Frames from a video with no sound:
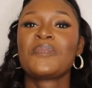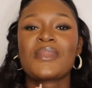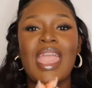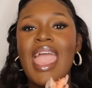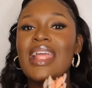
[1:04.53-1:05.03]

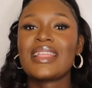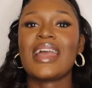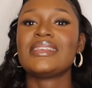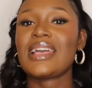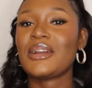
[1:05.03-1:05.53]
and
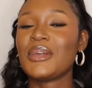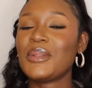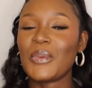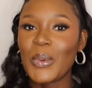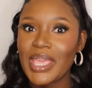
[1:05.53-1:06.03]
guys, I
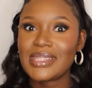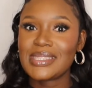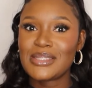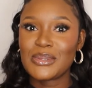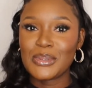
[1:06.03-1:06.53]
couldn't wait
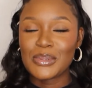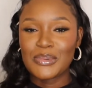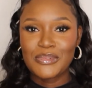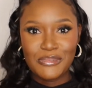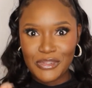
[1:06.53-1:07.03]
to
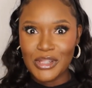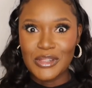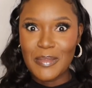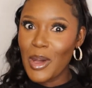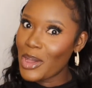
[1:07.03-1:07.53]

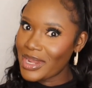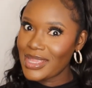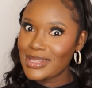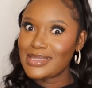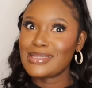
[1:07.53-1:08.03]
film on
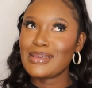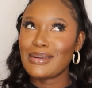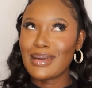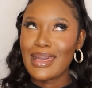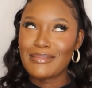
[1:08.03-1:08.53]
it. So
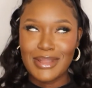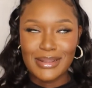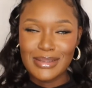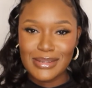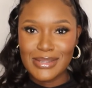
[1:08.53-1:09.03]
I'm not
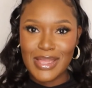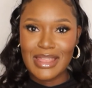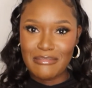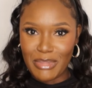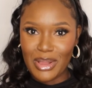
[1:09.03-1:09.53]
going to do an
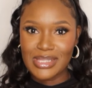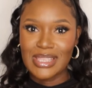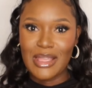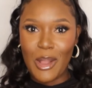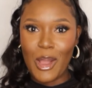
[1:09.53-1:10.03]

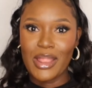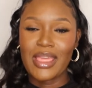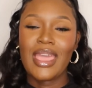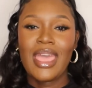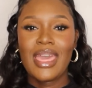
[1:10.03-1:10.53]
unboxing on
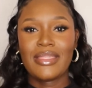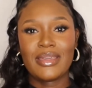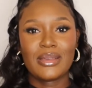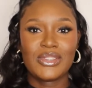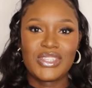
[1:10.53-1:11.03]
the
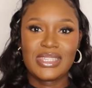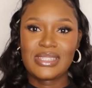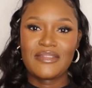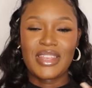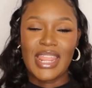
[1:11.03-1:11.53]

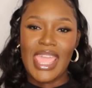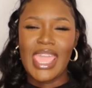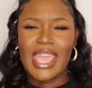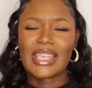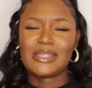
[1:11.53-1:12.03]

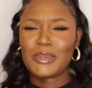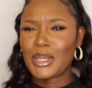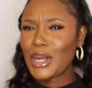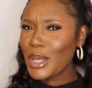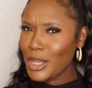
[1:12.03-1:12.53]
G7X
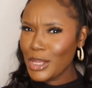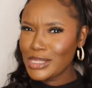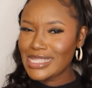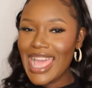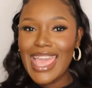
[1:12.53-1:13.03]

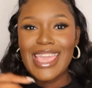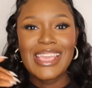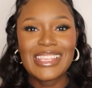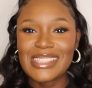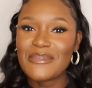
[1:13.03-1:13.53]
because
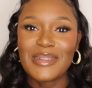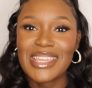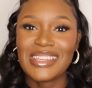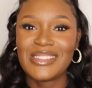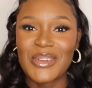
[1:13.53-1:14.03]
I
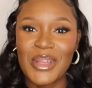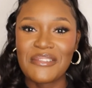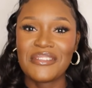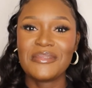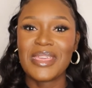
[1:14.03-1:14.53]
simply enjoy
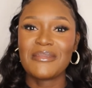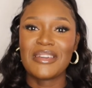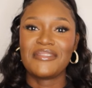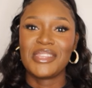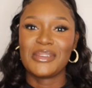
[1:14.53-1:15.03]
filming my
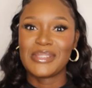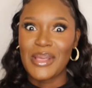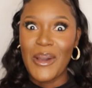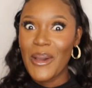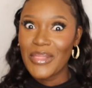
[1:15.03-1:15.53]
videos
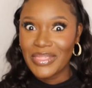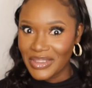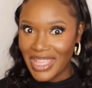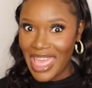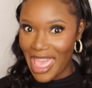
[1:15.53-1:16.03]
on the
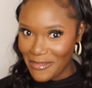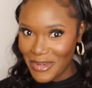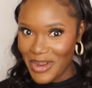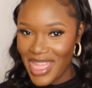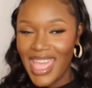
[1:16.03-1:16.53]

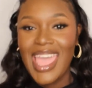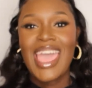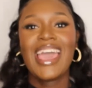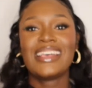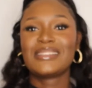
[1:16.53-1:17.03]
camera
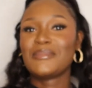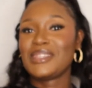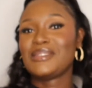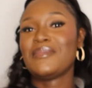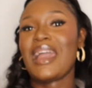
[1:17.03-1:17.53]
as compared
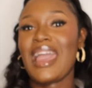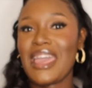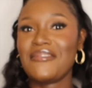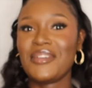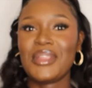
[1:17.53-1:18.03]
to my
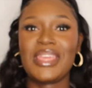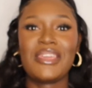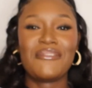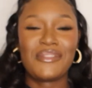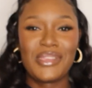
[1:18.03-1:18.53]
iPhone.
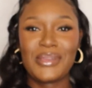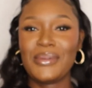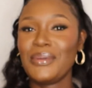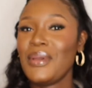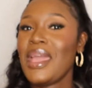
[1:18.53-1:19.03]
If
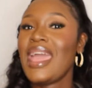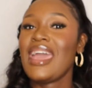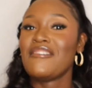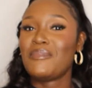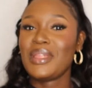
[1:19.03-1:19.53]
you
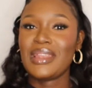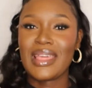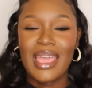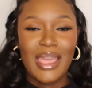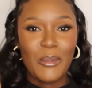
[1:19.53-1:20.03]
have been
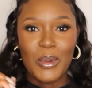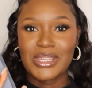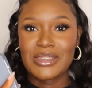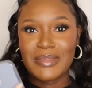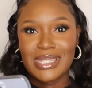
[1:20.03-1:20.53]

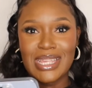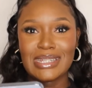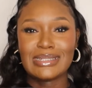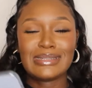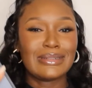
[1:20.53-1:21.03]
watching my
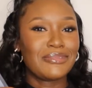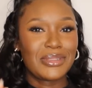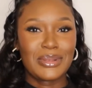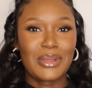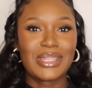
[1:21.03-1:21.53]
channel for the
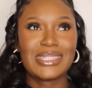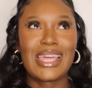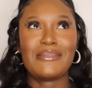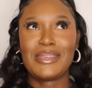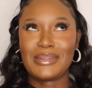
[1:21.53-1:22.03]
longest
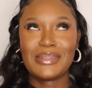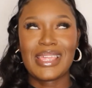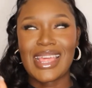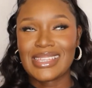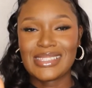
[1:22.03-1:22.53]
time, you know
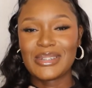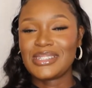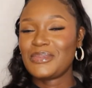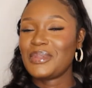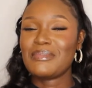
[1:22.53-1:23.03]
that I
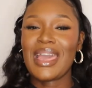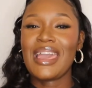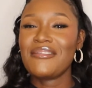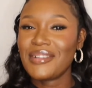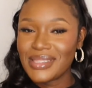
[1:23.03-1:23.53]
started with my
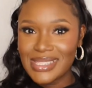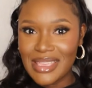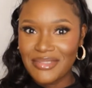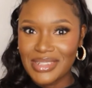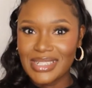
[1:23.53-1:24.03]
iPhone
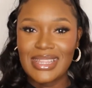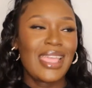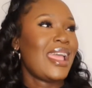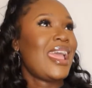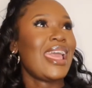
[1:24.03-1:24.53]
7
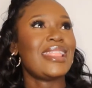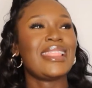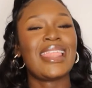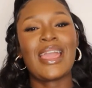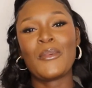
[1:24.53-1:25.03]
and
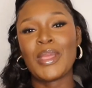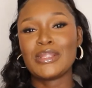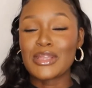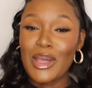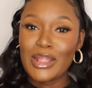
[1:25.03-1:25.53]
then I
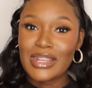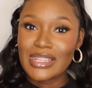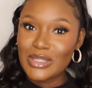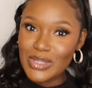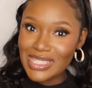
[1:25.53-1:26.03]
went on
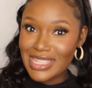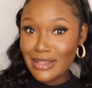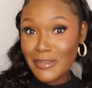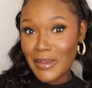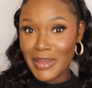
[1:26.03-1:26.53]
to steal
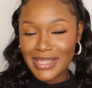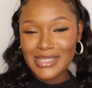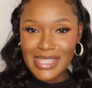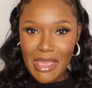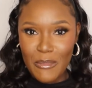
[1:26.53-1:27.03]
my
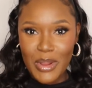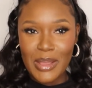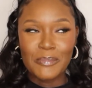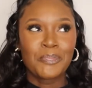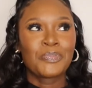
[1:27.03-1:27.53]
mother's camera,